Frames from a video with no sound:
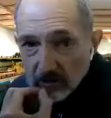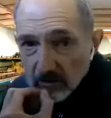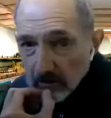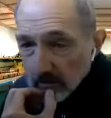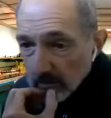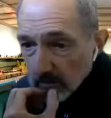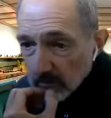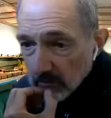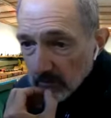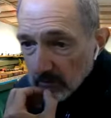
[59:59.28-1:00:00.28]
to
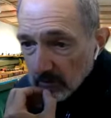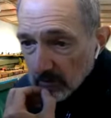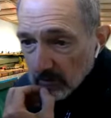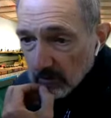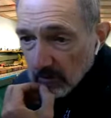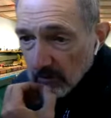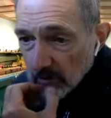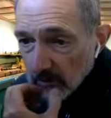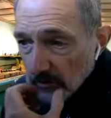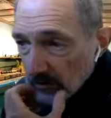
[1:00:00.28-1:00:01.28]

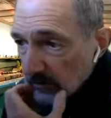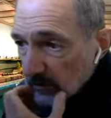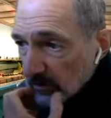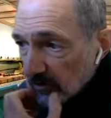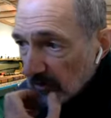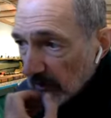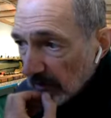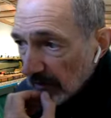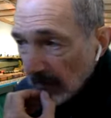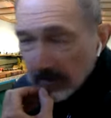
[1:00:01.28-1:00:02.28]
do some switching
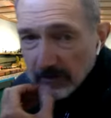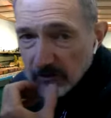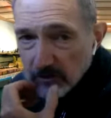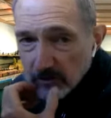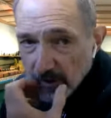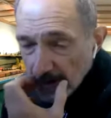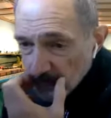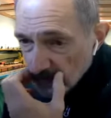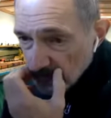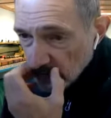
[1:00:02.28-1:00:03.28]
with. I mean, the two
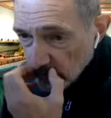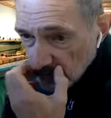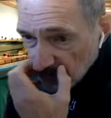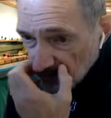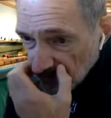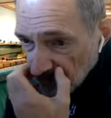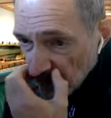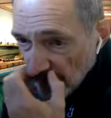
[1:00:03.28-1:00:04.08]
tracks to do some switching with.